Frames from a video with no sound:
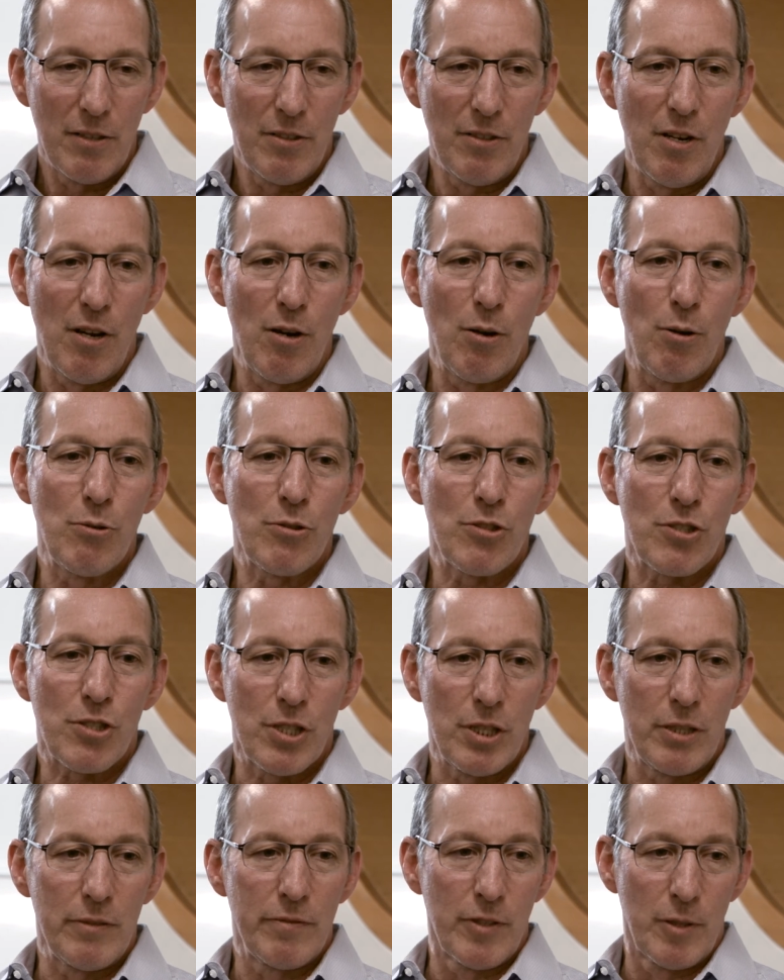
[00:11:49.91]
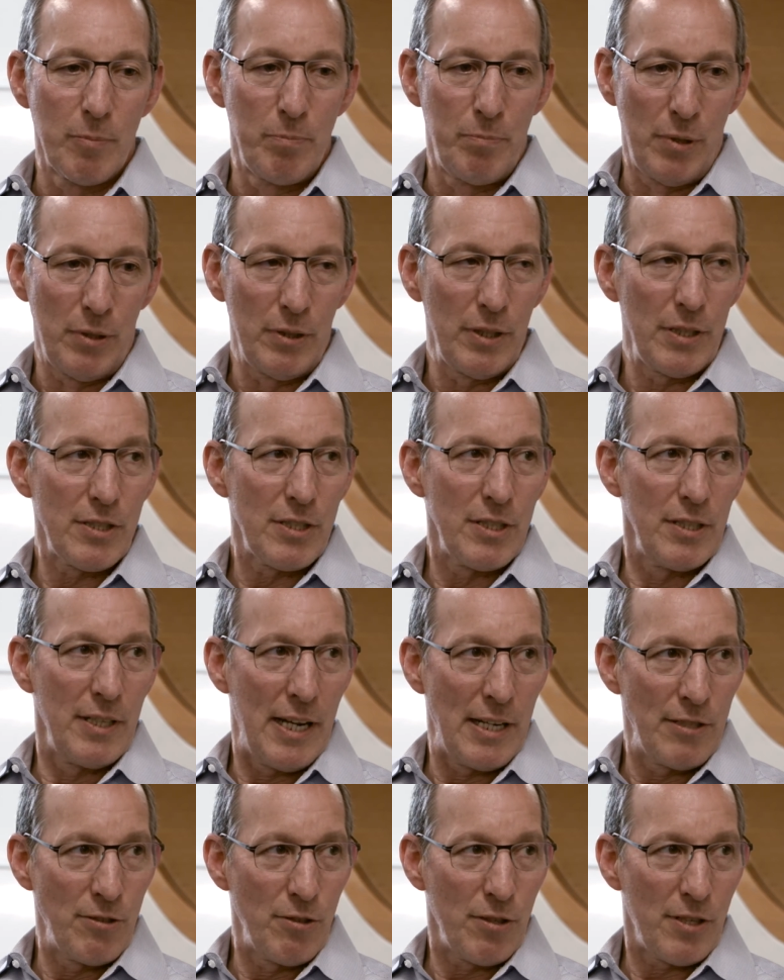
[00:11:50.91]
no silver bullets
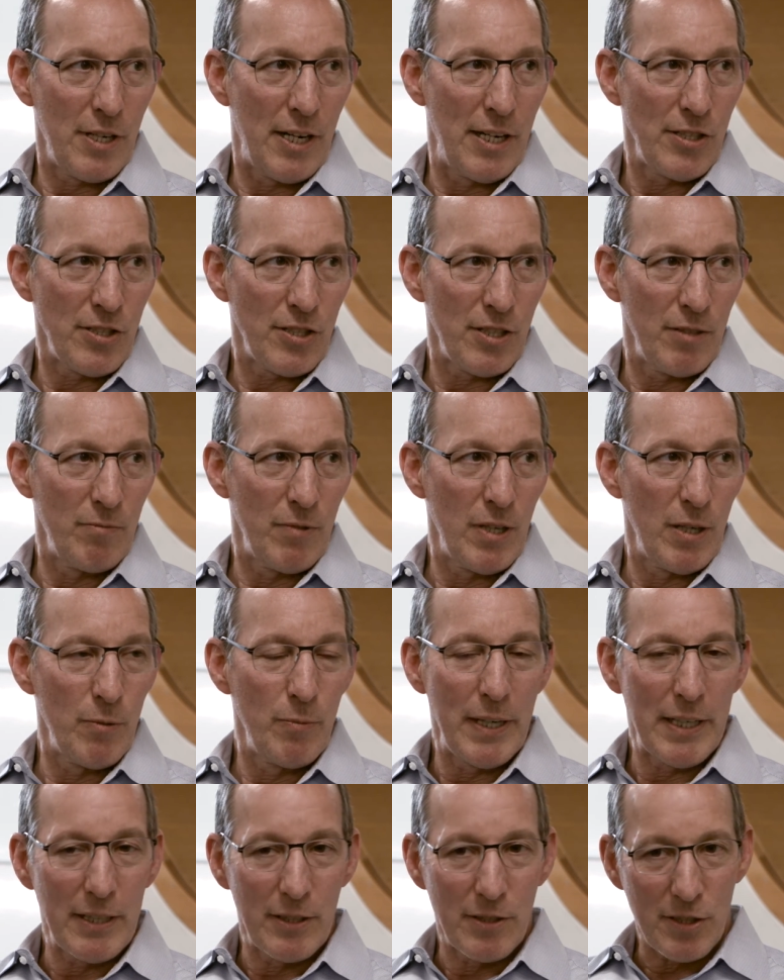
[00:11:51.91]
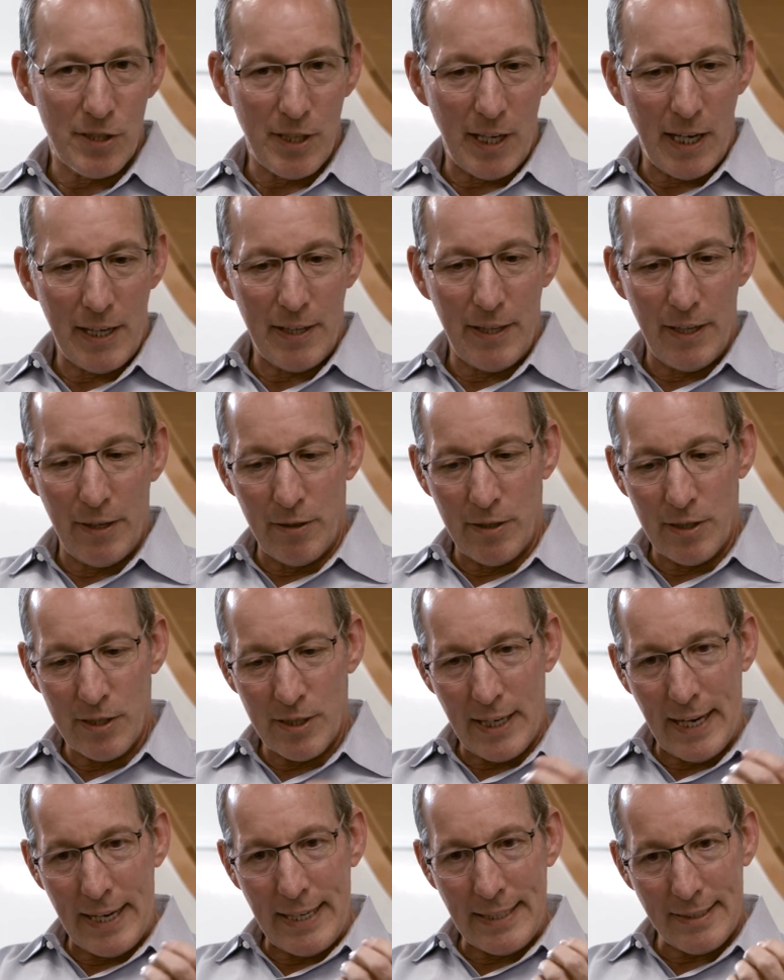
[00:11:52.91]
in education where we can say there
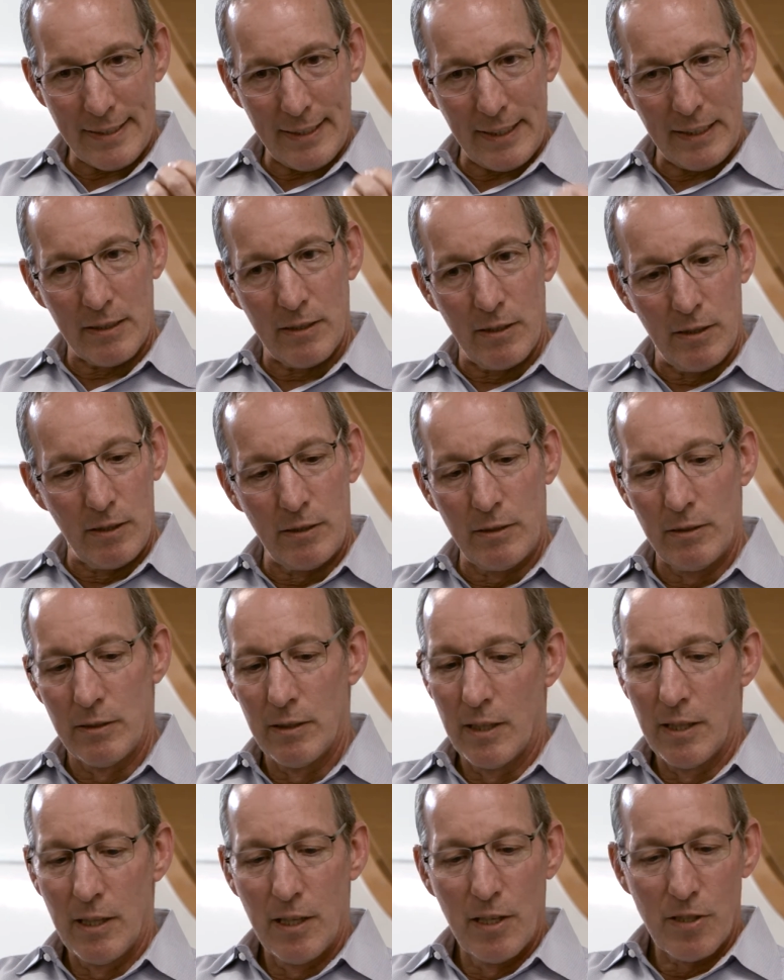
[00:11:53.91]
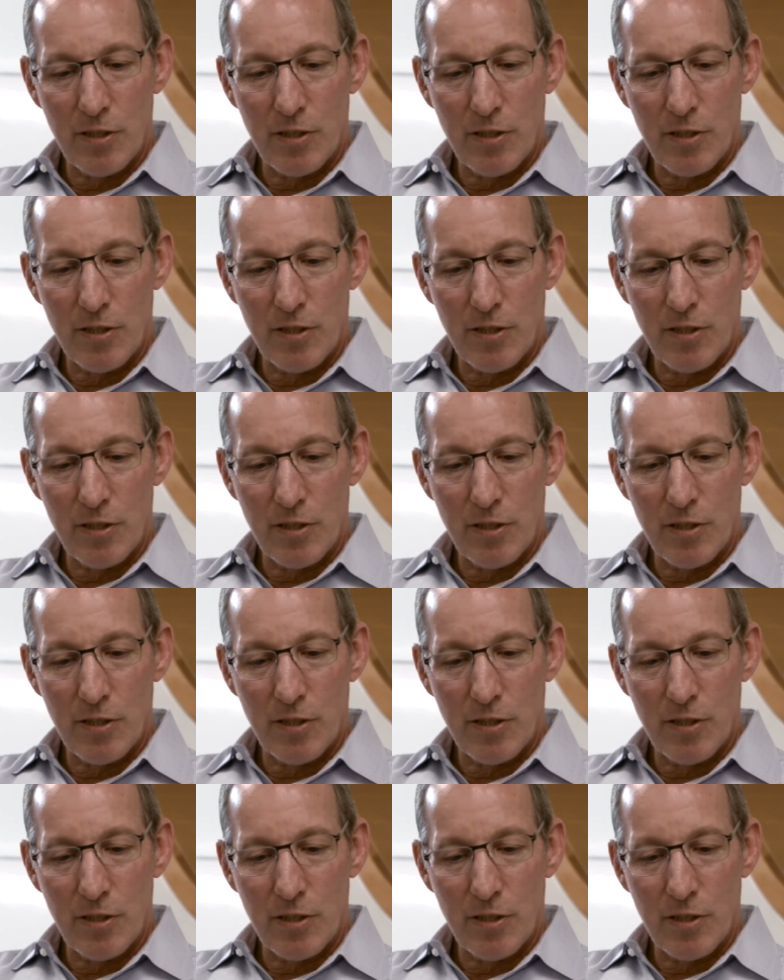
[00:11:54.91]
is a single